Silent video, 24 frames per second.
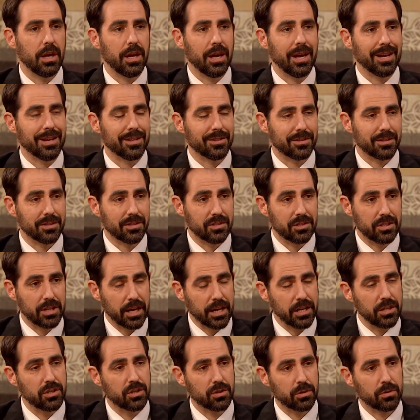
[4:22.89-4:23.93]
and it's a
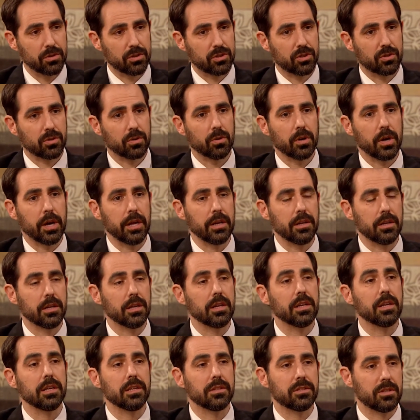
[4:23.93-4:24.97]
dangerous trend and it
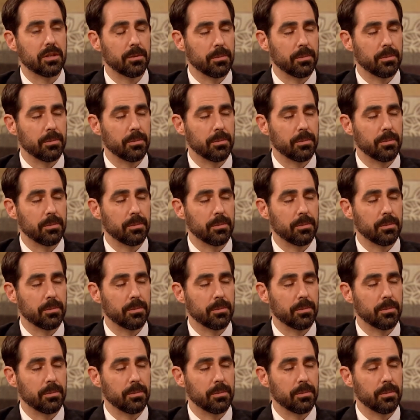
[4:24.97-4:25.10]
needs to